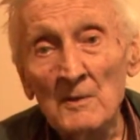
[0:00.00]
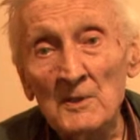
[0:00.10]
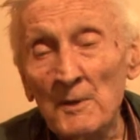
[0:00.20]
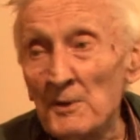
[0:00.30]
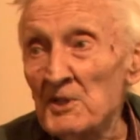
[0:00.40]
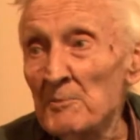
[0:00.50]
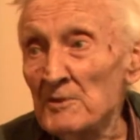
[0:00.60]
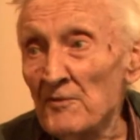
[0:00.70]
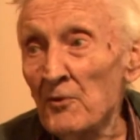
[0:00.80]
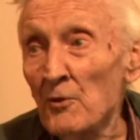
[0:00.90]
So I had to sleep on
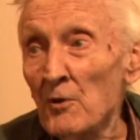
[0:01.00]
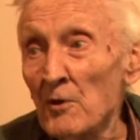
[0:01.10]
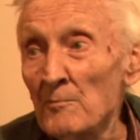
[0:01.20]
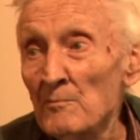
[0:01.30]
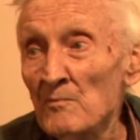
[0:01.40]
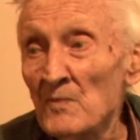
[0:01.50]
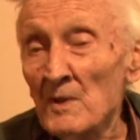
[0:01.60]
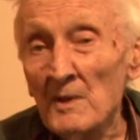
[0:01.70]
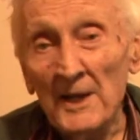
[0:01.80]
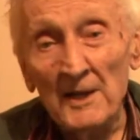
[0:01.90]
the floor.
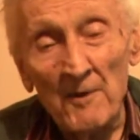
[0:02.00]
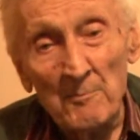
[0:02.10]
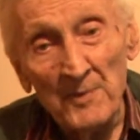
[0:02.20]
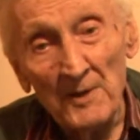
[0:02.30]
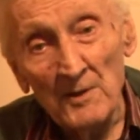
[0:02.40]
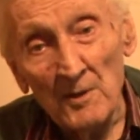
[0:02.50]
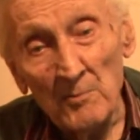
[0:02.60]
I had a great big